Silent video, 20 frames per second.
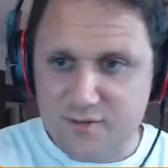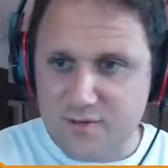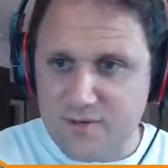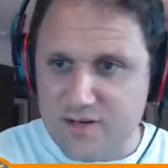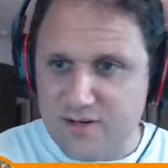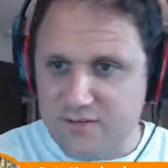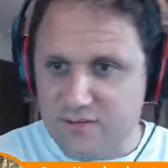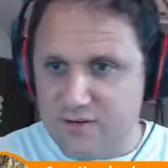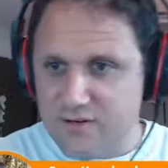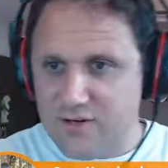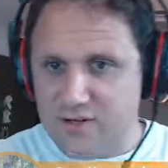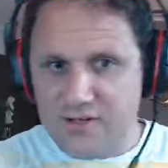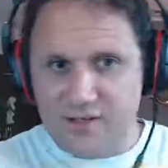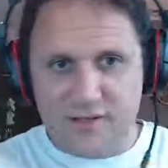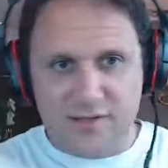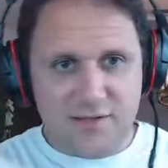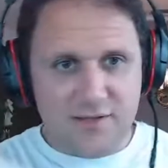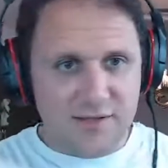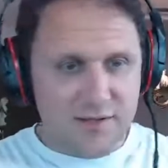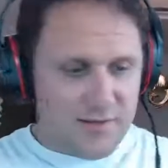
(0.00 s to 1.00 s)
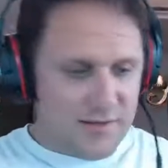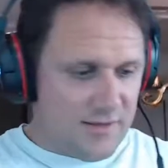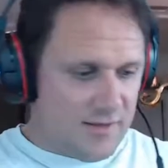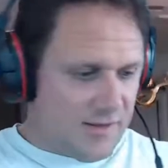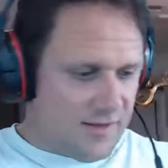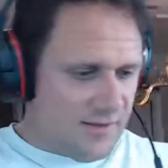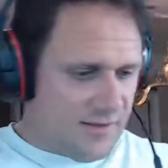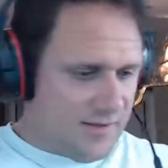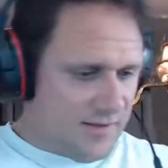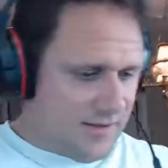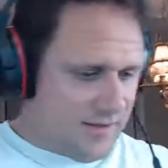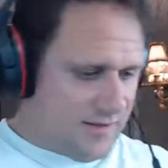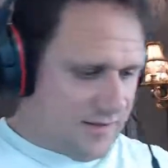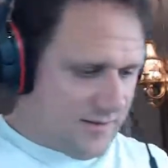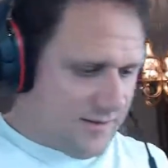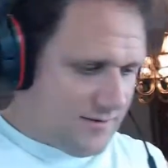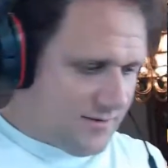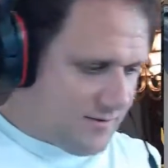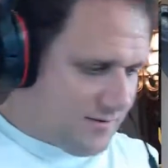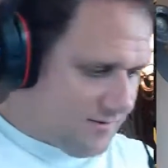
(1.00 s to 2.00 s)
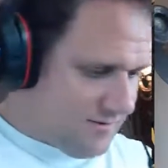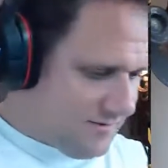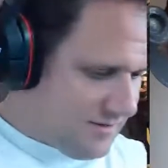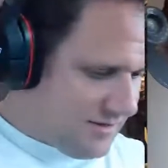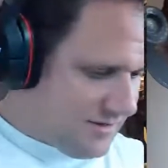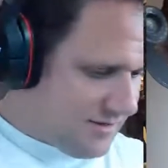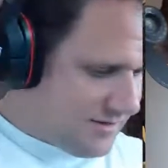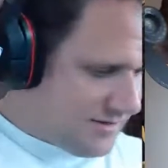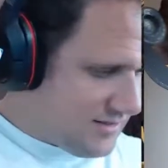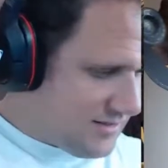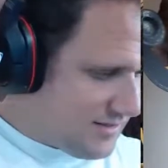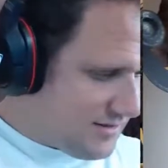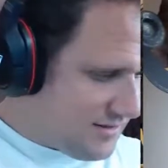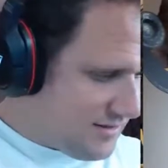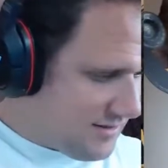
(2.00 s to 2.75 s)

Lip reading: or whatever. All right.